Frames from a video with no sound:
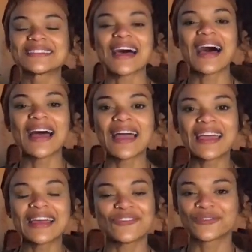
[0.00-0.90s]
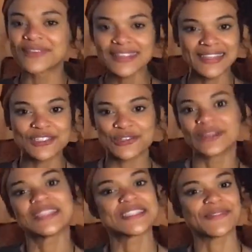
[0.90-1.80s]
I have really
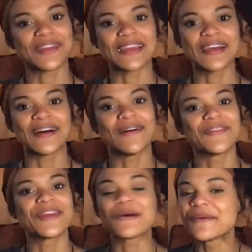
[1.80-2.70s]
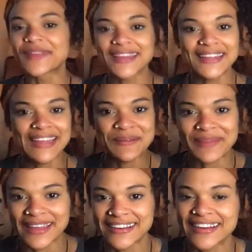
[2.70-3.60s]
enjoyed this video. They're only gonna get
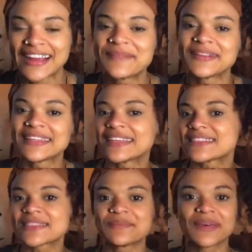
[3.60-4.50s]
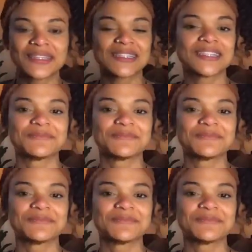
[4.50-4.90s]
better. I'm gonna get some better